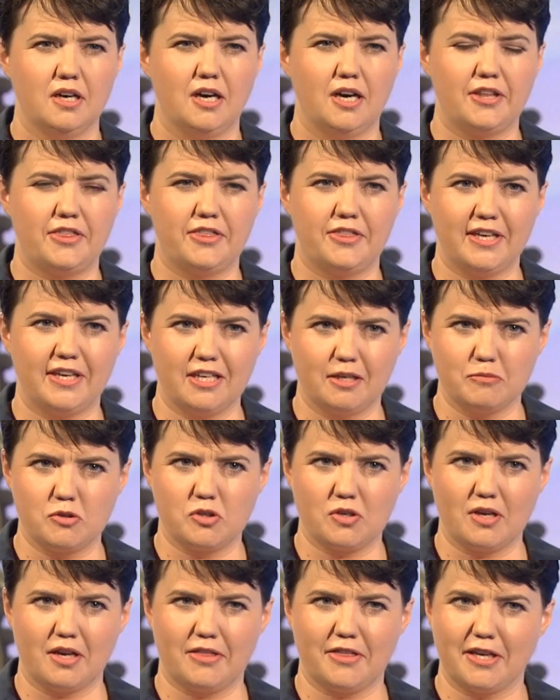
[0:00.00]
I
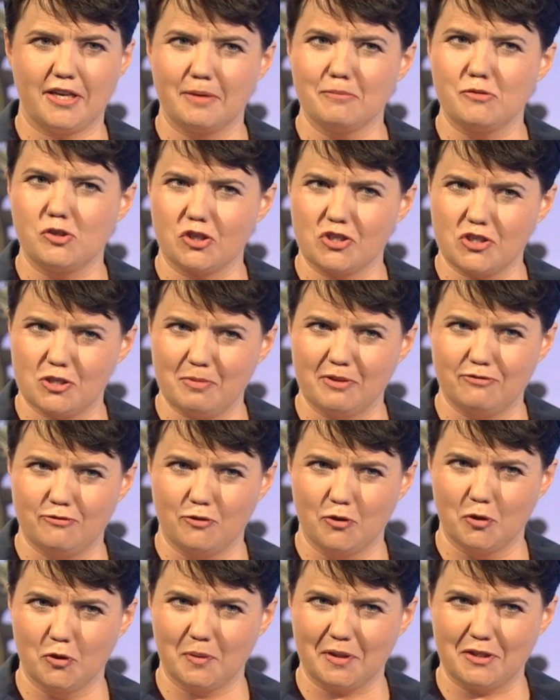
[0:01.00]
think I'm just about
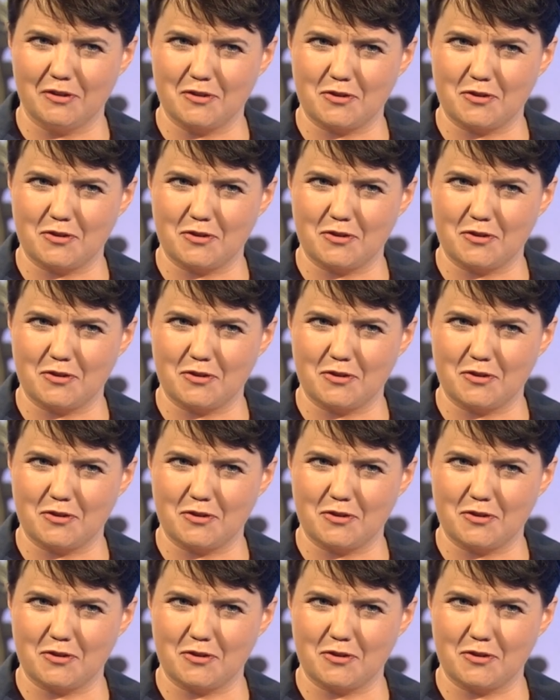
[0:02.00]
following you.